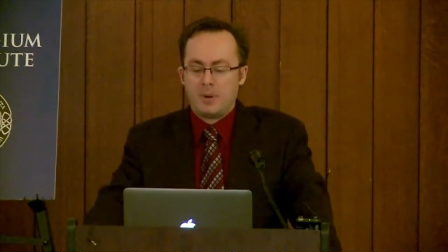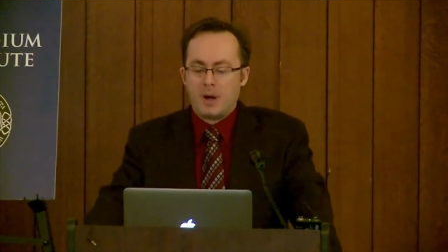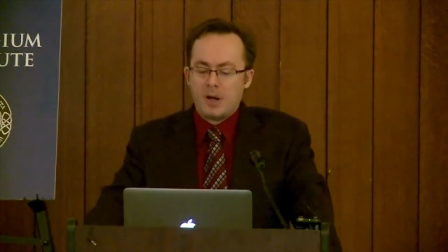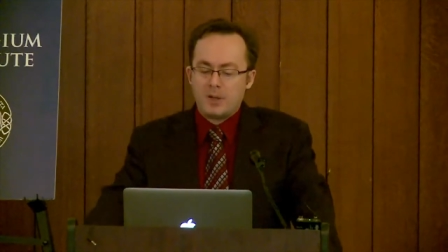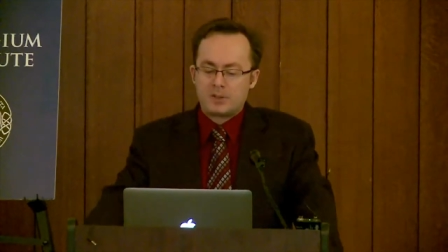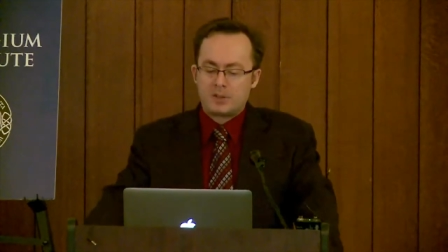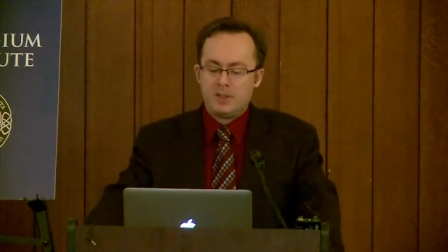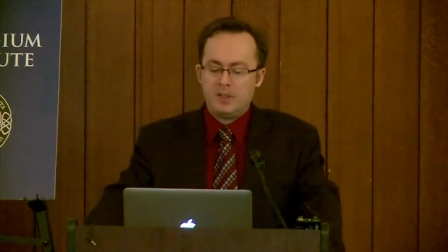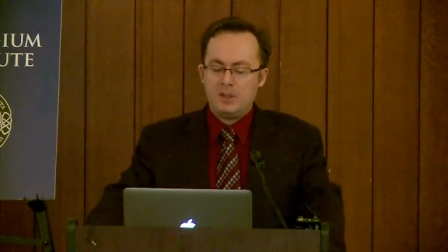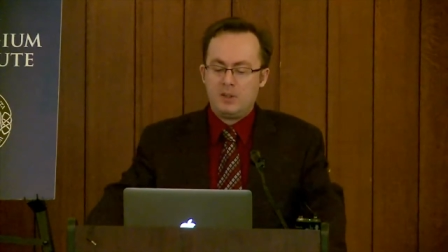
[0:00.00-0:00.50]

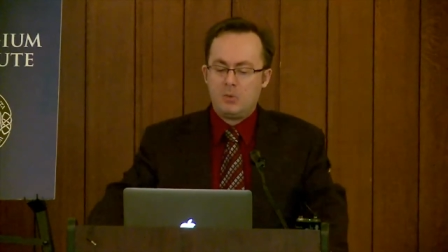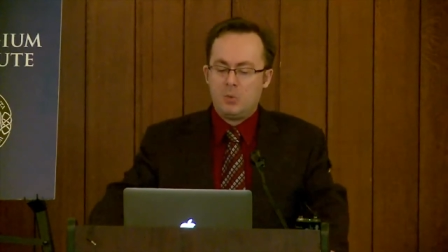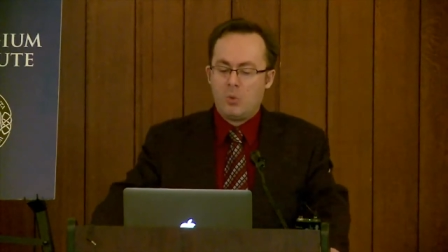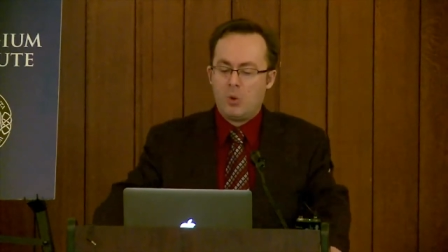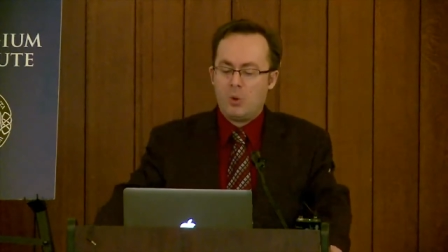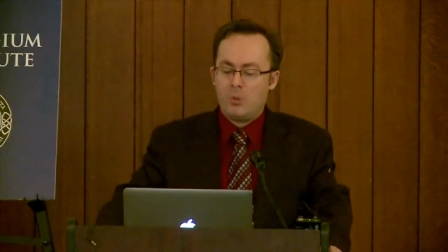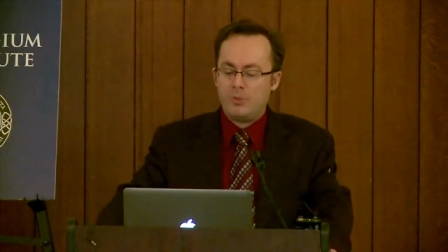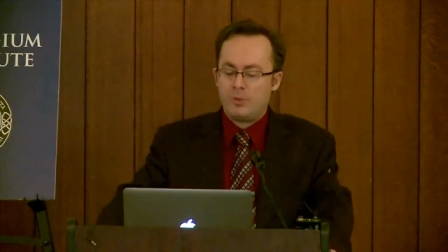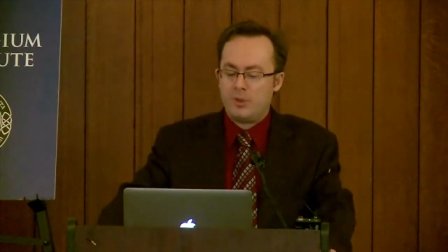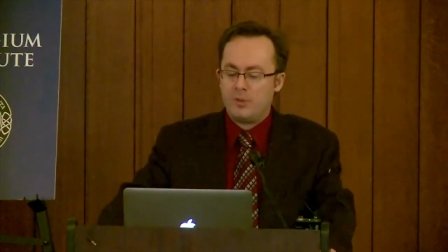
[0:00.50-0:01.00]
basking in the
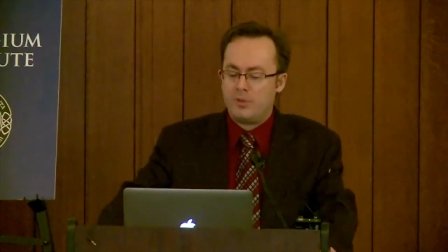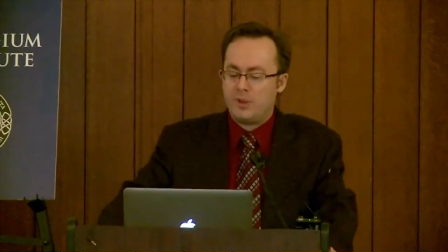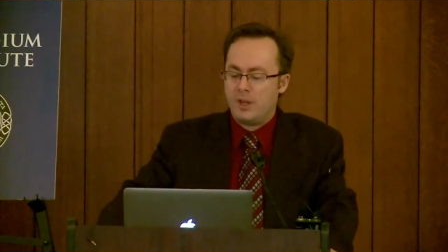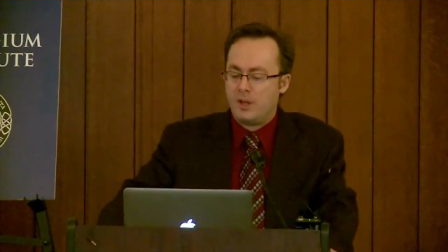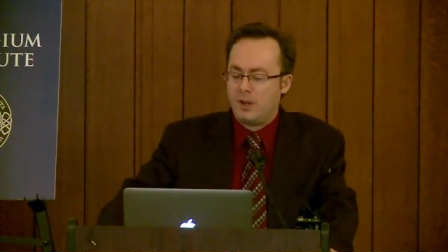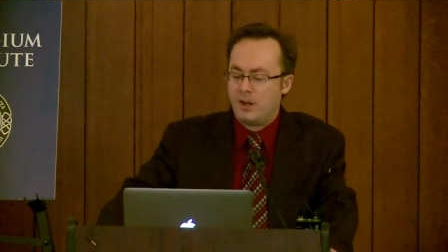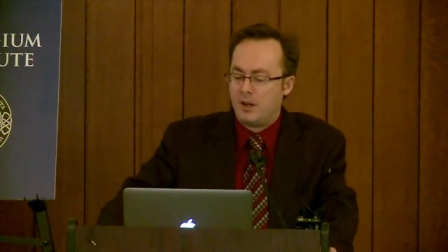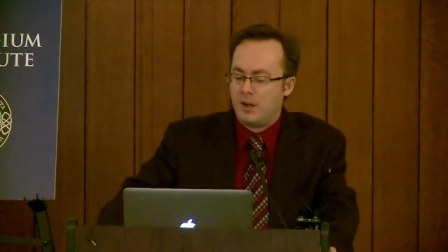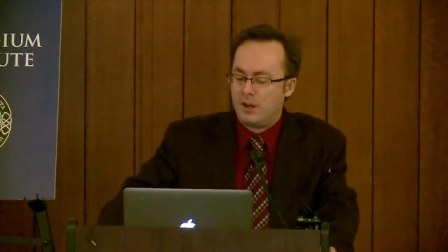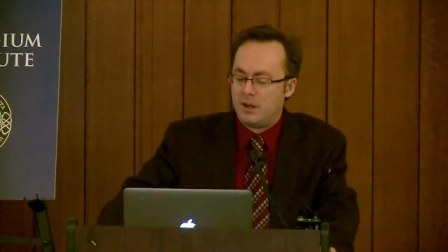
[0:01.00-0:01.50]
warmth of
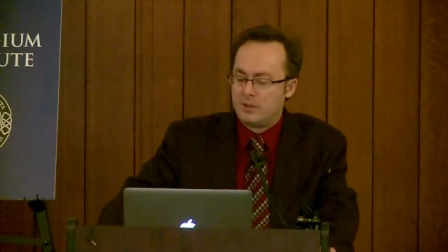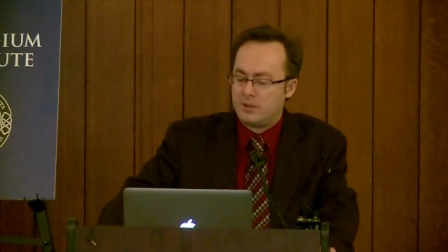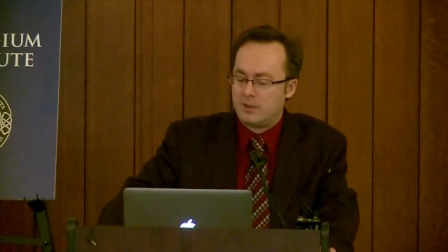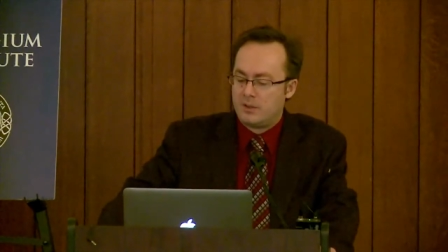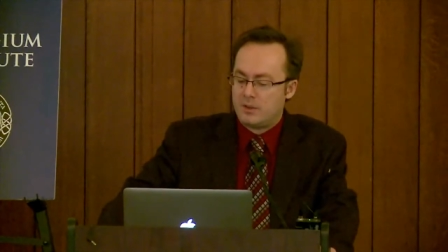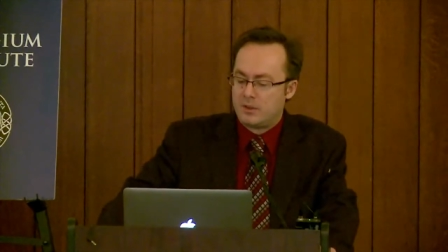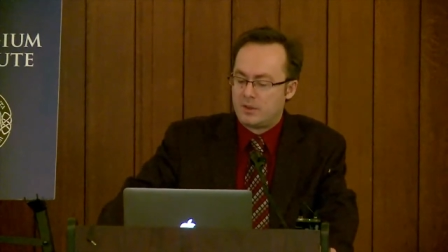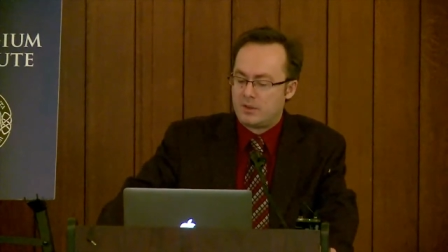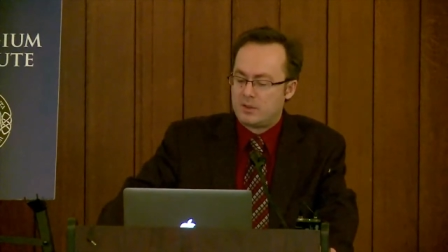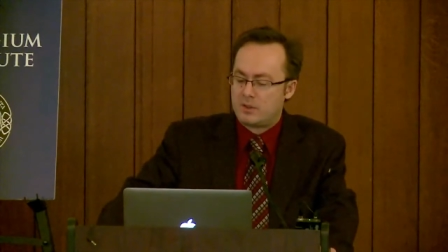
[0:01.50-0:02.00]
their
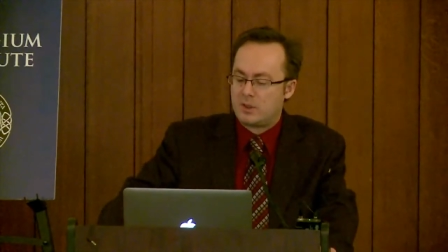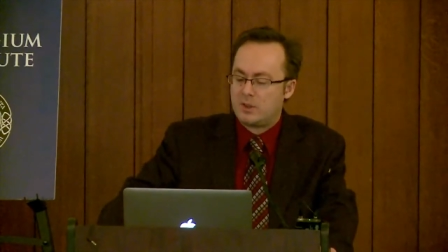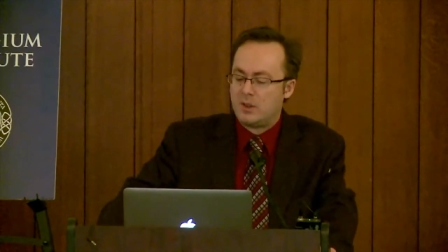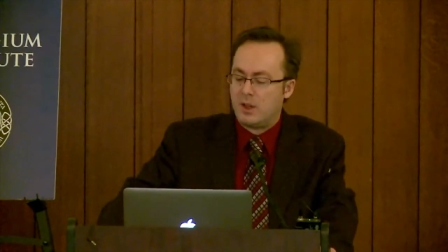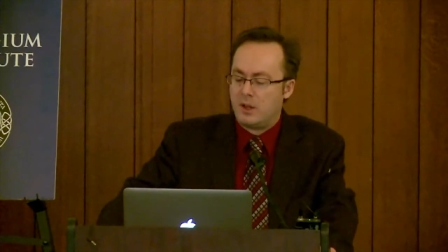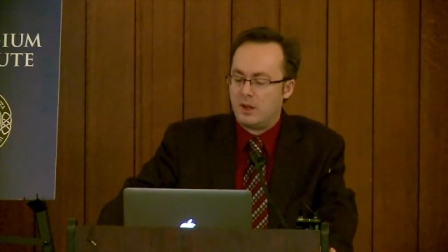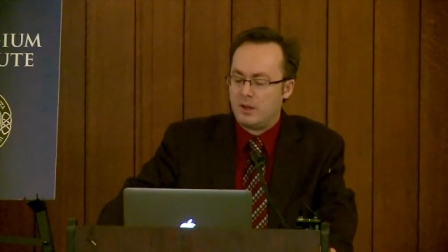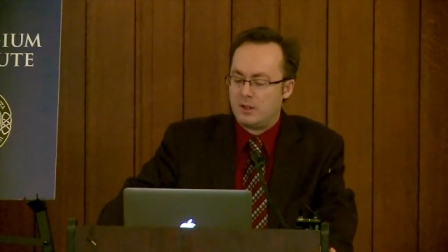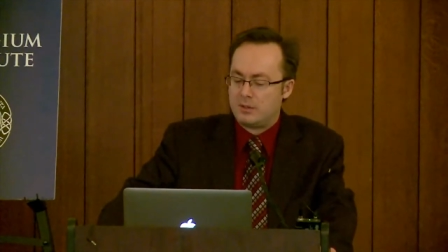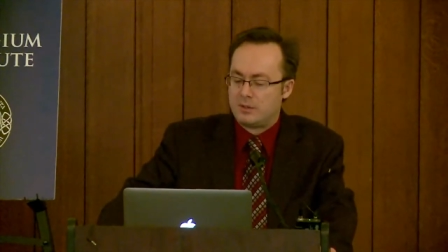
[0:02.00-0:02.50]
hearths and
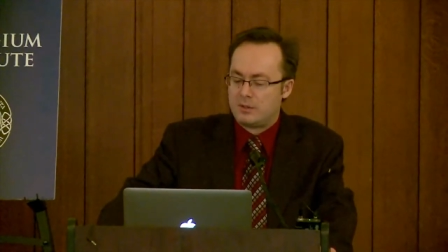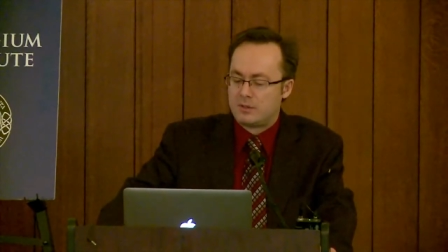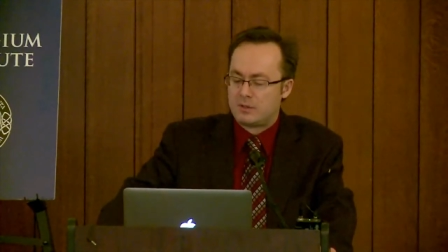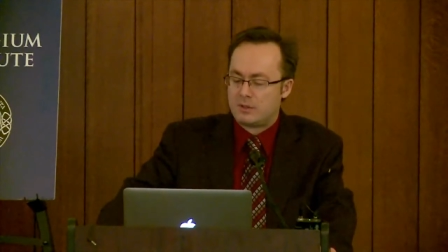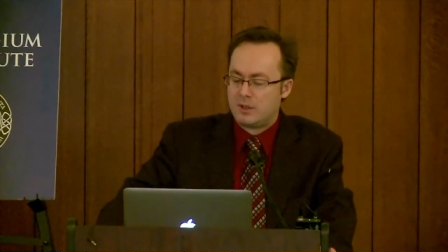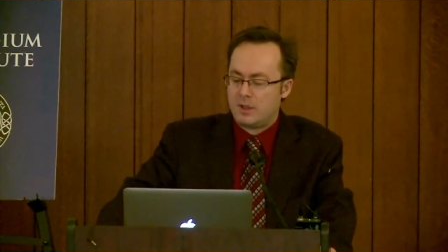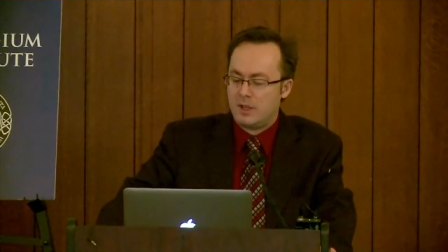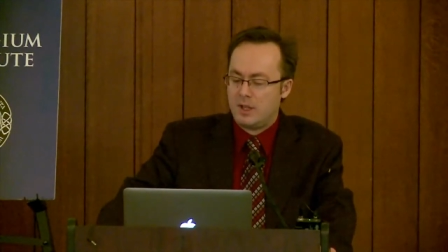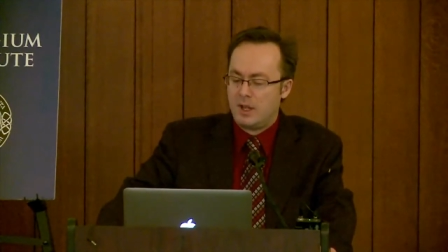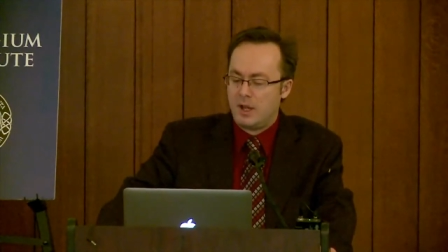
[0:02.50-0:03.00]
huts,